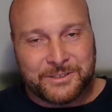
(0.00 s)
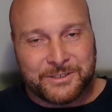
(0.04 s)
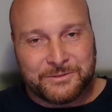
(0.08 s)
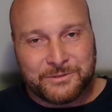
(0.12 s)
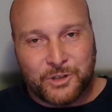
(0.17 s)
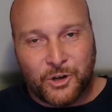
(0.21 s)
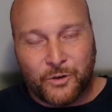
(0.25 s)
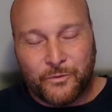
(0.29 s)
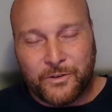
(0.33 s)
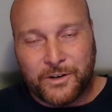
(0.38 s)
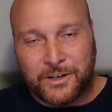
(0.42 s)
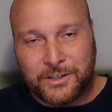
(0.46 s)
So
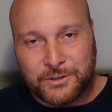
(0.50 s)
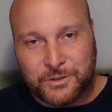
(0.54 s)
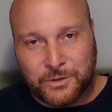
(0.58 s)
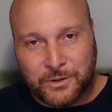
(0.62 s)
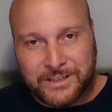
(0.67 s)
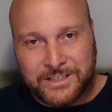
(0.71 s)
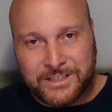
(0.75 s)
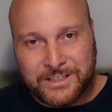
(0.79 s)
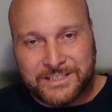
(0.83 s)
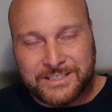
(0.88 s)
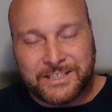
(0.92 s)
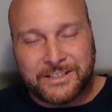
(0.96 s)
if you're enjoying
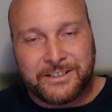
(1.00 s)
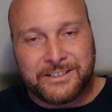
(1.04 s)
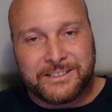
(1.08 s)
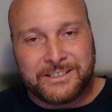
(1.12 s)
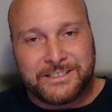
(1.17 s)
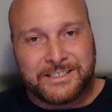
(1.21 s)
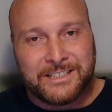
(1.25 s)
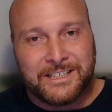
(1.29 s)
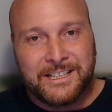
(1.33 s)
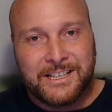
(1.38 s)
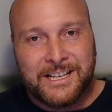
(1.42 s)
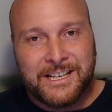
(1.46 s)
the
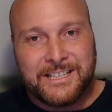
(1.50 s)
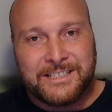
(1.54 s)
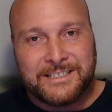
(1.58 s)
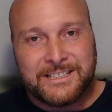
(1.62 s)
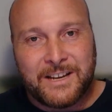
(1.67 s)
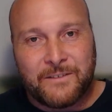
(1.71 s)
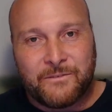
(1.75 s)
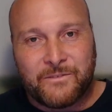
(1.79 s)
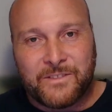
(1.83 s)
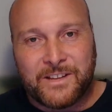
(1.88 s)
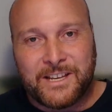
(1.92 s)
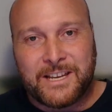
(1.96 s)
series,
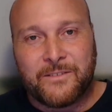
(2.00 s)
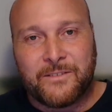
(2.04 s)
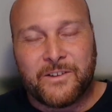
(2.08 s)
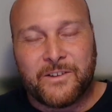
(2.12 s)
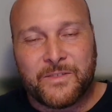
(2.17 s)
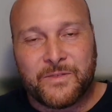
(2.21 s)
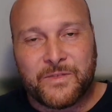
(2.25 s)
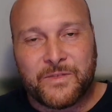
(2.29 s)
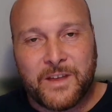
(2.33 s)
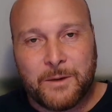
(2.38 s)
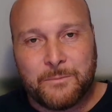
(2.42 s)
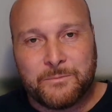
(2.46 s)
definitely give it a
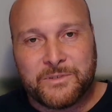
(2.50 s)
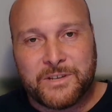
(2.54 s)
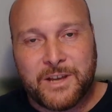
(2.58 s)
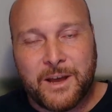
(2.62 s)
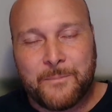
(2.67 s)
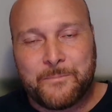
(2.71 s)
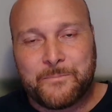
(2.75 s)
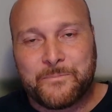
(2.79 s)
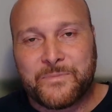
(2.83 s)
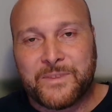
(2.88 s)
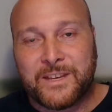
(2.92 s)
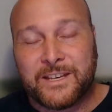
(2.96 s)
thumbs
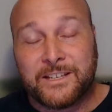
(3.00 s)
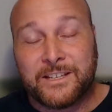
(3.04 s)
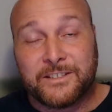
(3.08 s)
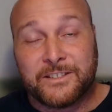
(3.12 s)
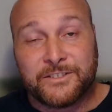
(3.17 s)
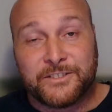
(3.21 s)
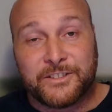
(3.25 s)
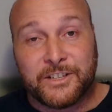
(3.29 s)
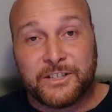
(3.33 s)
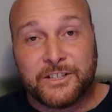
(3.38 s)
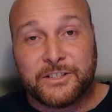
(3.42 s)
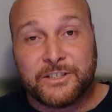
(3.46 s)
up and
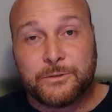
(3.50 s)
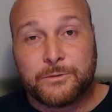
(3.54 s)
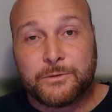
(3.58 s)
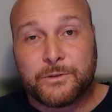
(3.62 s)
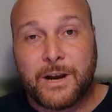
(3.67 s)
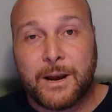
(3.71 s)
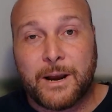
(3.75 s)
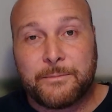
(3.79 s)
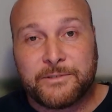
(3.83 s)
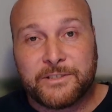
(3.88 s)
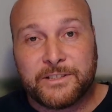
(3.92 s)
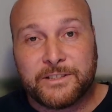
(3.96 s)
consider
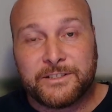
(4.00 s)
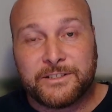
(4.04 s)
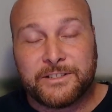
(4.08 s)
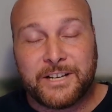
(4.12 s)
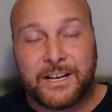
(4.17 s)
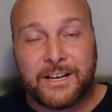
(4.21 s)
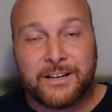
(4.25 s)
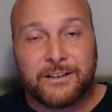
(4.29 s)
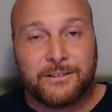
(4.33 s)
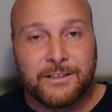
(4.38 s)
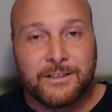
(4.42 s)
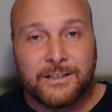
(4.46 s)
subscribing to the
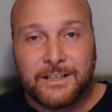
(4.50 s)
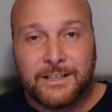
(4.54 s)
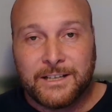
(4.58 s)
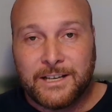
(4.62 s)
channel.